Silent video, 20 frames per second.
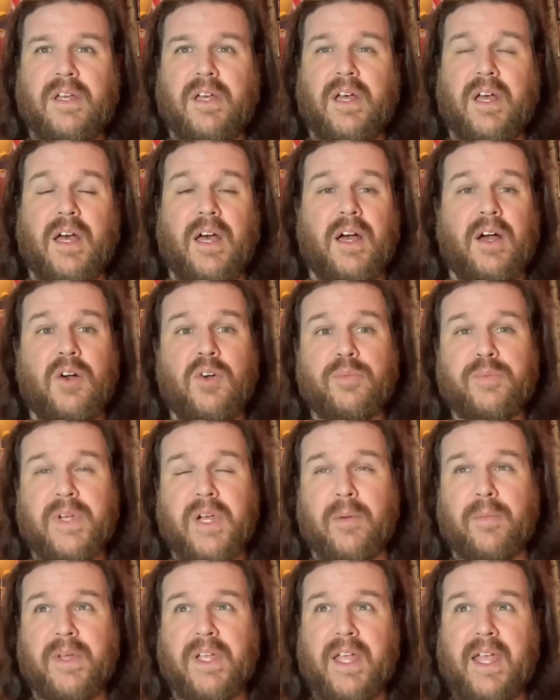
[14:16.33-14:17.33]

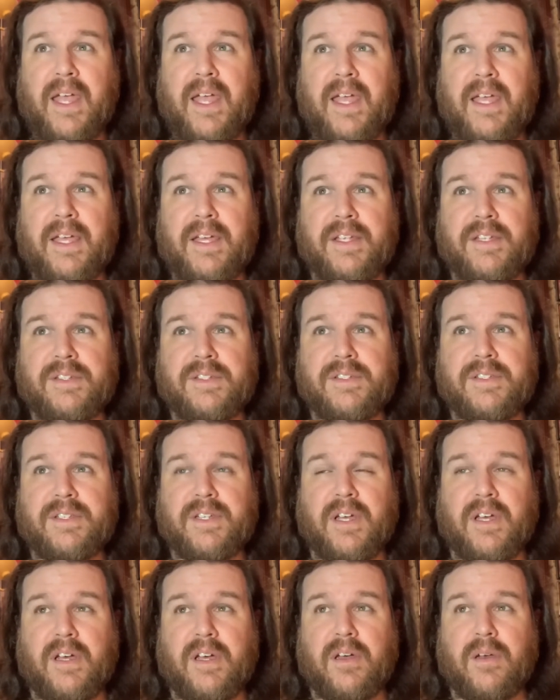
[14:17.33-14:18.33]
Homecoming, and
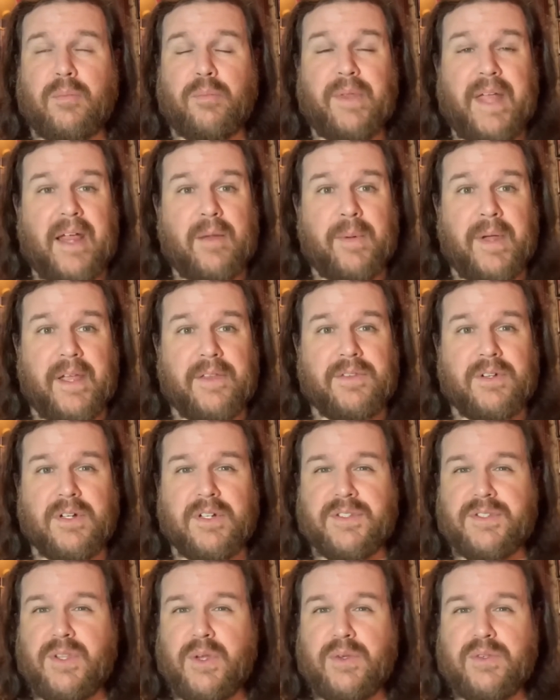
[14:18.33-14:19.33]
Black Panther,
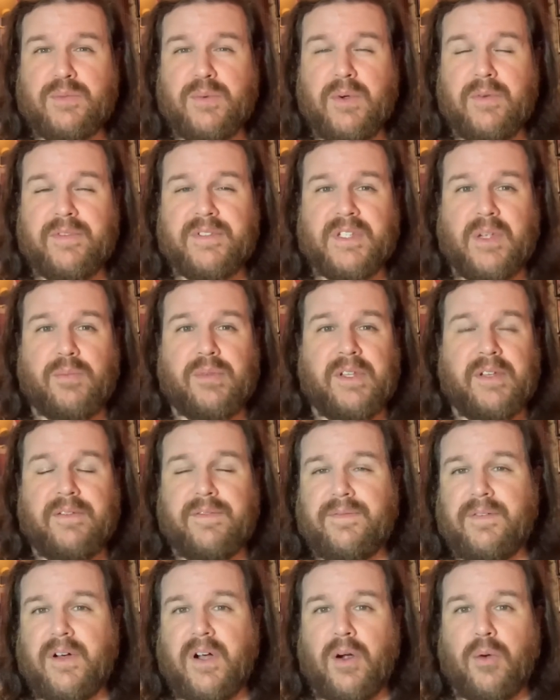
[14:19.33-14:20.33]
because those movies, I believe,
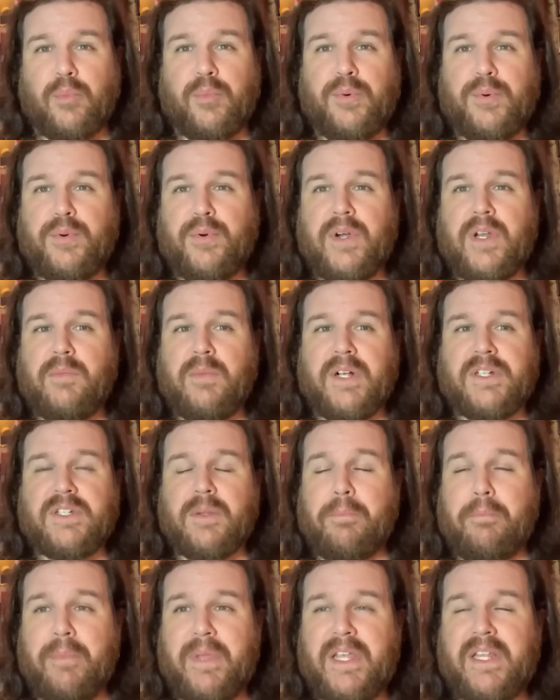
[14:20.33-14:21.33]
are pretty much
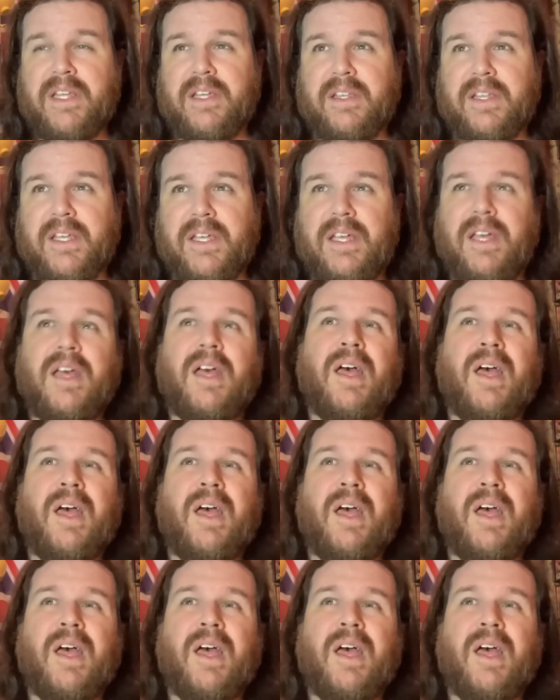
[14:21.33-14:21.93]
immediately.